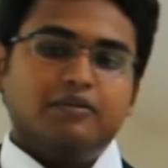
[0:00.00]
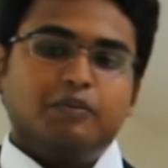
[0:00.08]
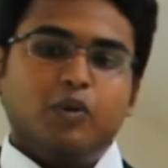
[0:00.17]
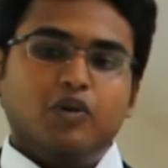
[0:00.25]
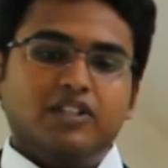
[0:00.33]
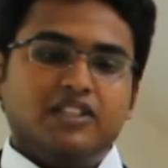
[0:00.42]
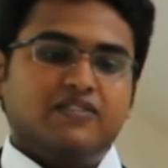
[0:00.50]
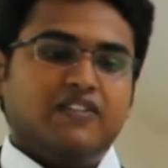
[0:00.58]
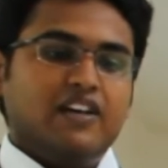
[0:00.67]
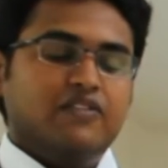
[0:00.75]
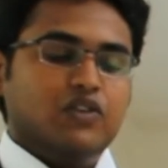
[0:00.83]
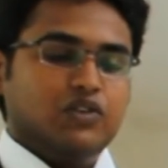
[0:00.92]
Porter's
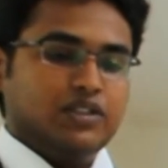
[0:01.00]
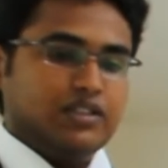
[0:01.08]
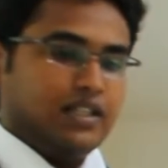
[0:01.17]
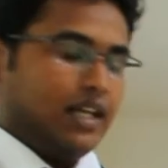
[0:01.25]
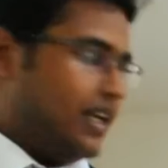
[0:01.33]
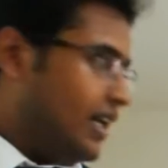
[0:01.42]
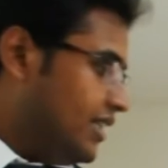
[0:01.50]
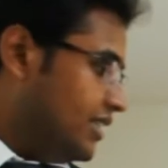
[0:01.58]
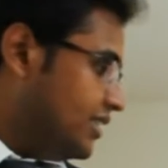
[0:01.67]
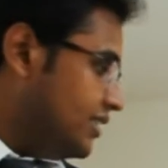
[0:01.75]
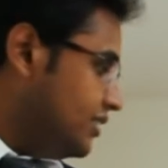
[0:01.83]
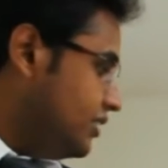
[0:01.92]
five forces analysis.